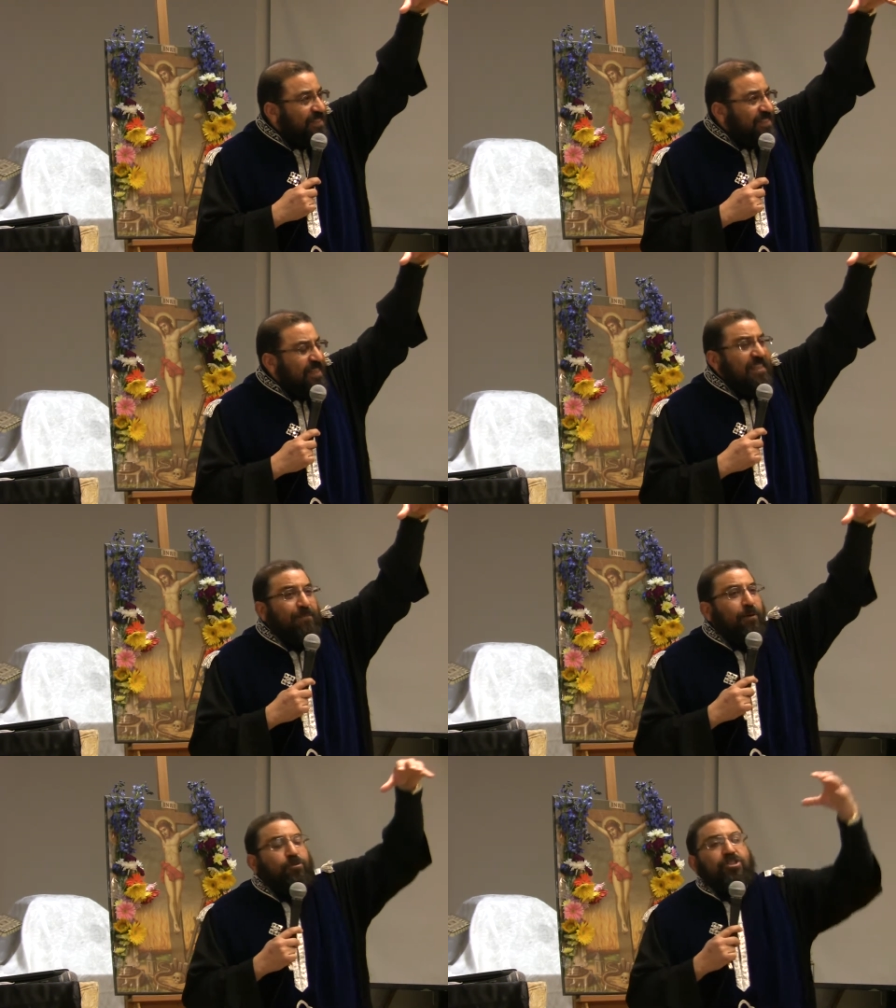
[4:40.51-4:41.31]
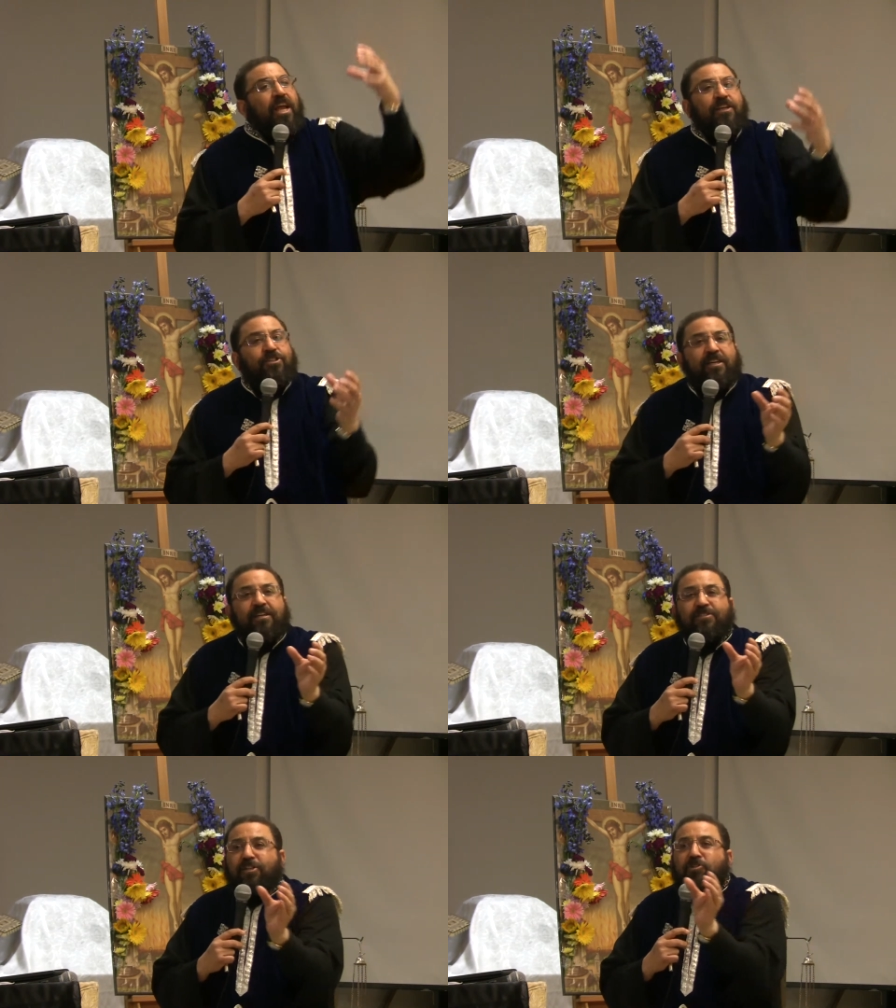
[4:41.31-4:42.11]
It's not about
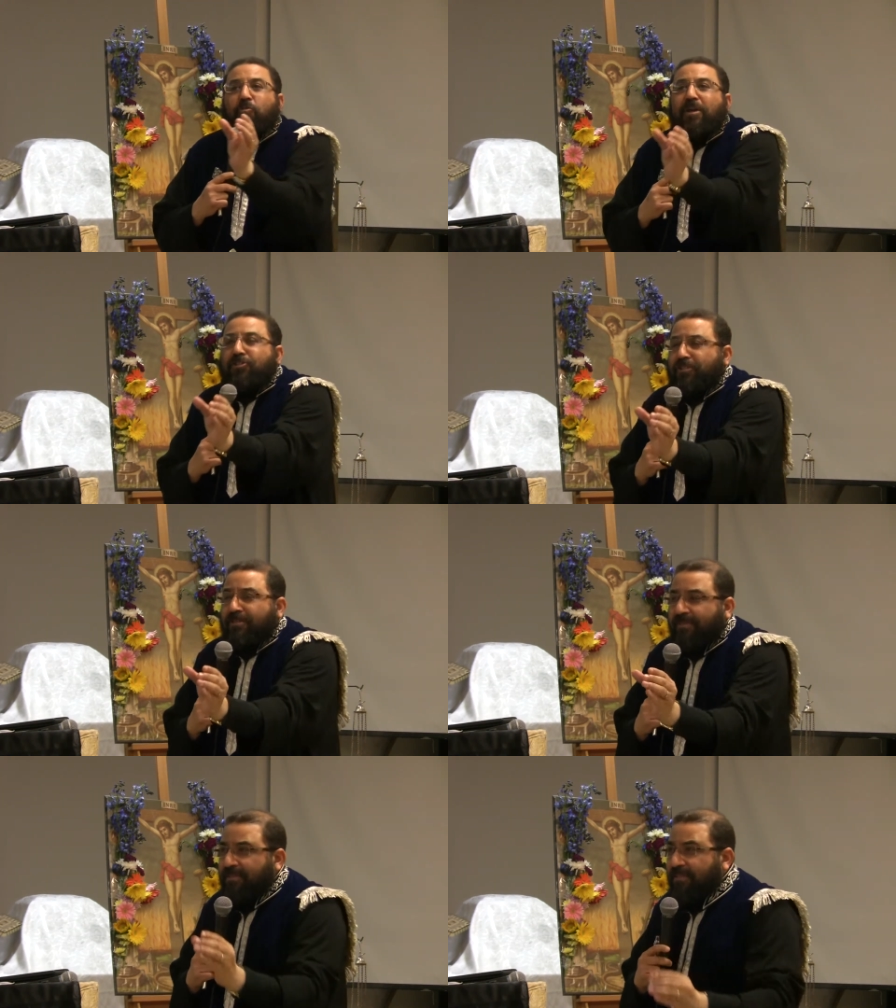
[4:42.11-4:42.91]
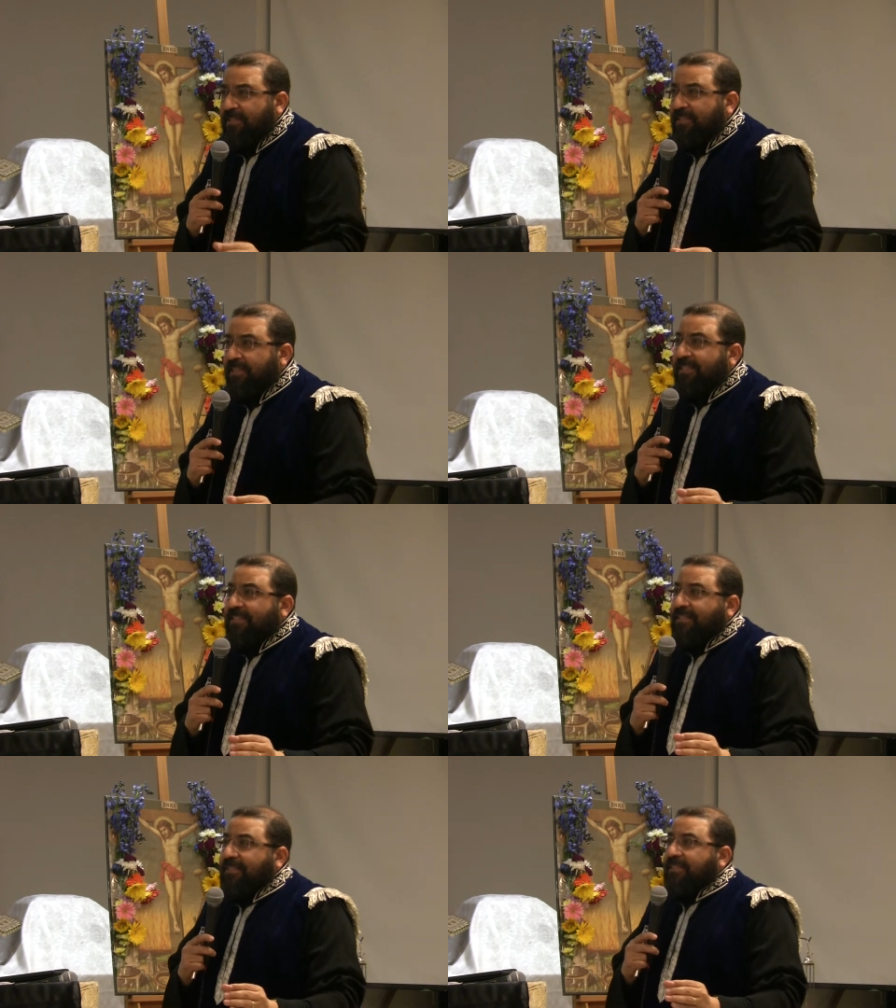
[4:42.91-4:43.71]
changing situation.
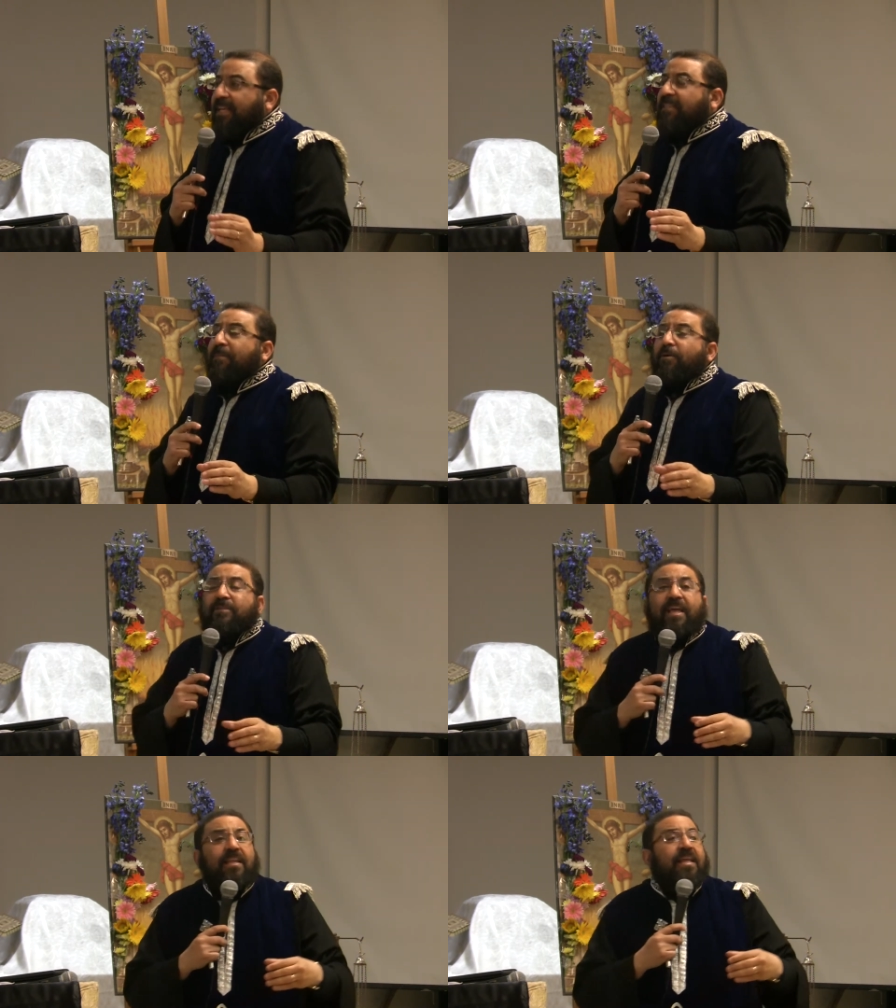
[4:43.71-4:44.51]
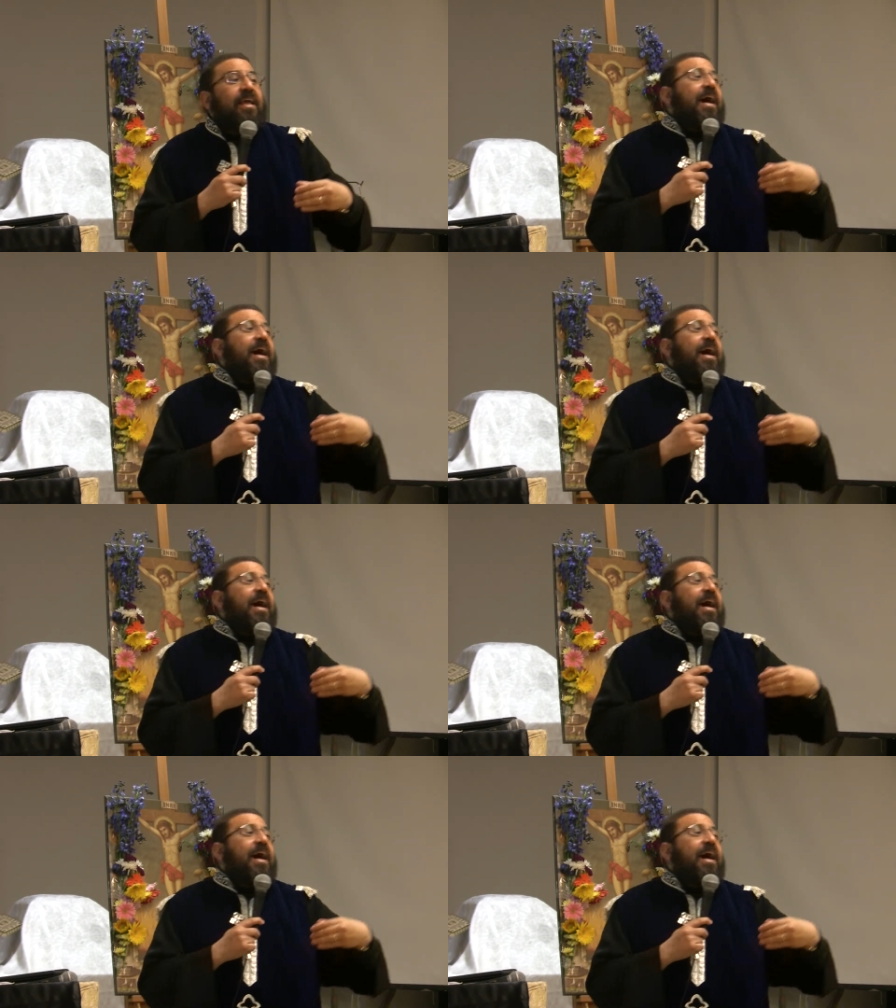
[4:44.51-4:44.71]
It's not about getting